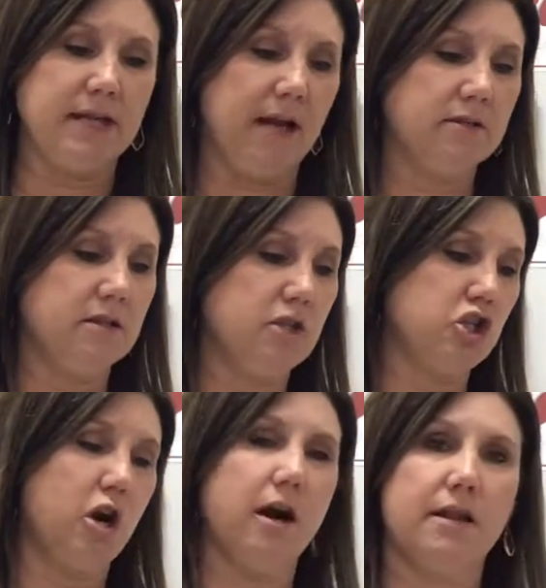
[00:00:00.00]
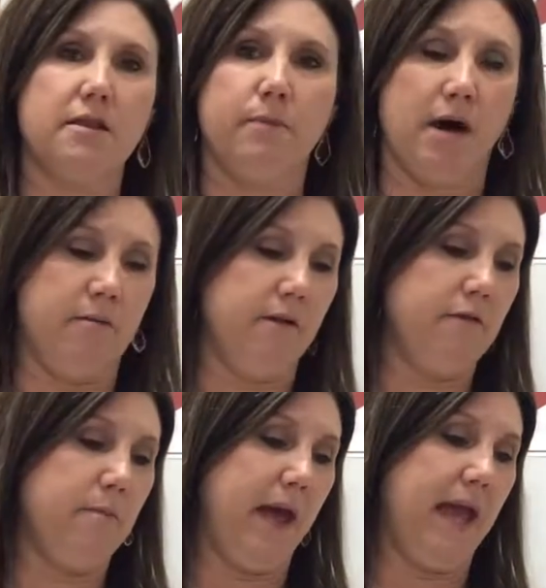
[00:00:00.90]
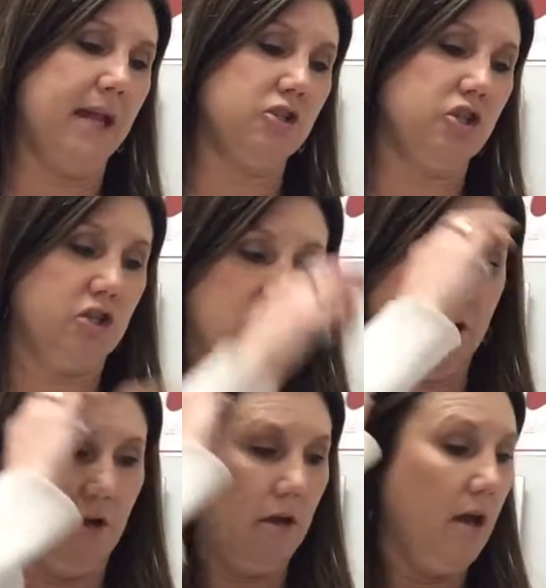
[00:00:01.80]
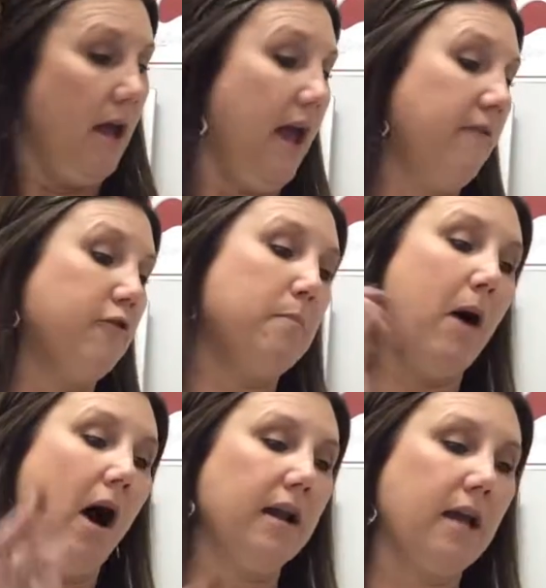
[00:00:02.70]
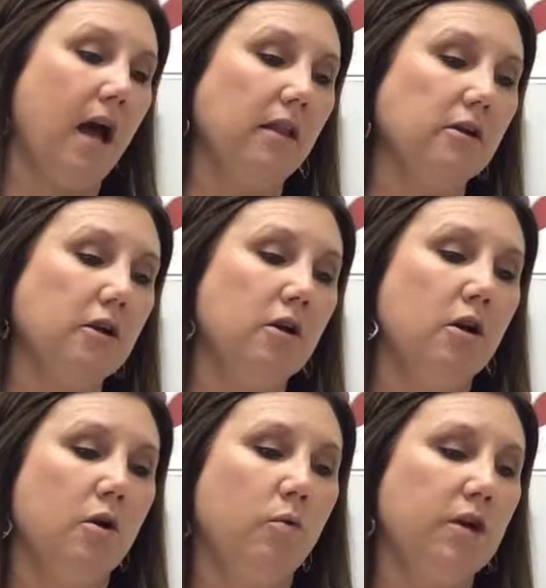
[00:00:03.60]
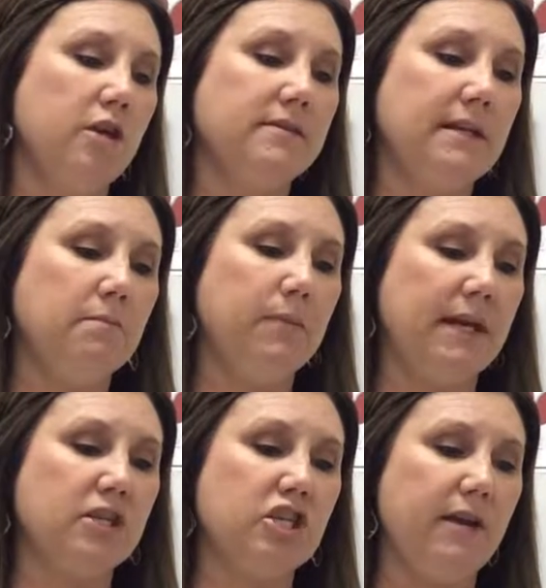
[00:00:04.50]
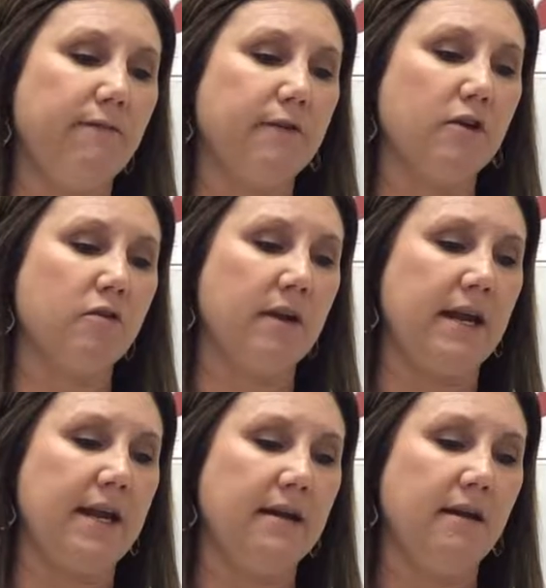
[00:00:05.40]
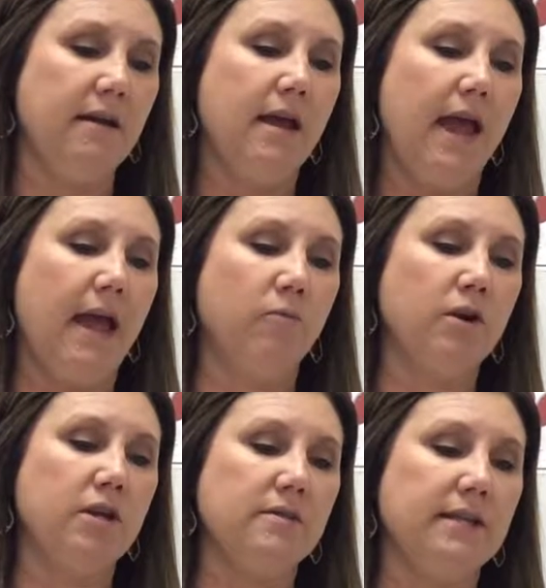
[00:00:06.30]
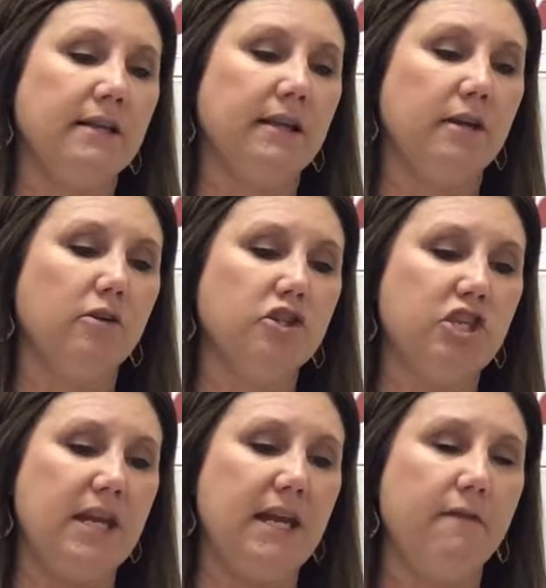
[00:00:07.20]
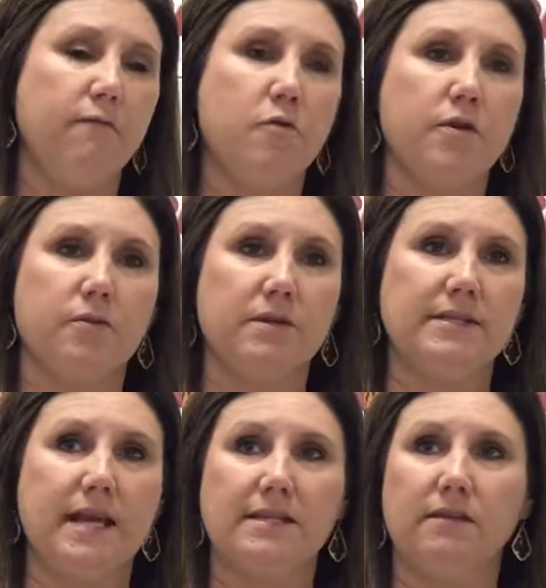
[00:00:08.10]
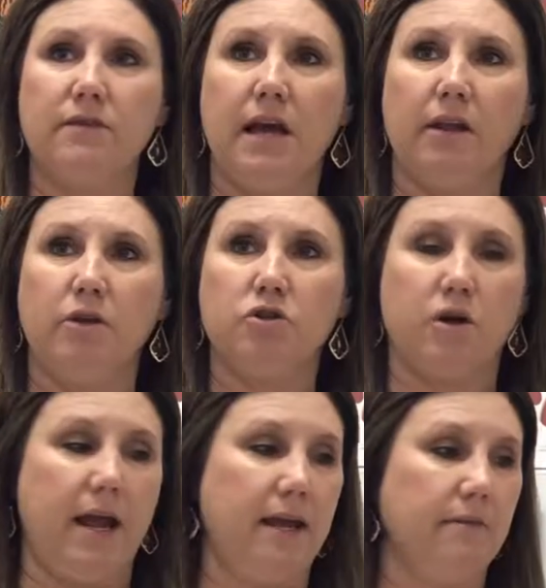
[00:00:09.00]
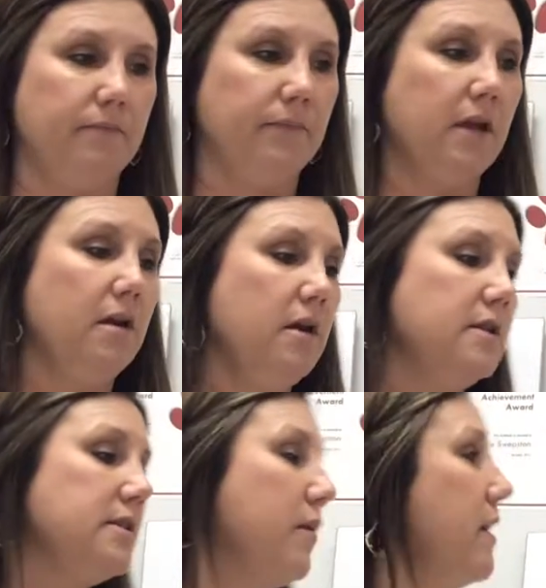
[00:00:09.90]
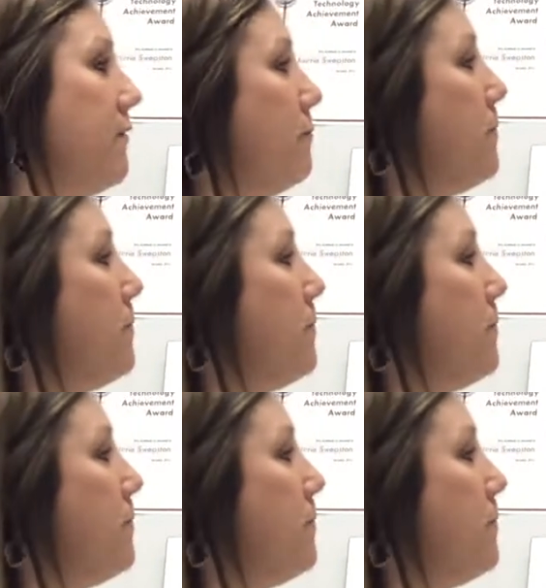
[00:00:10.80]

go down to the chart at the bottom of the page. And for pod color, we're using big G for green, and we're using little g for the recessive yellow trait. So if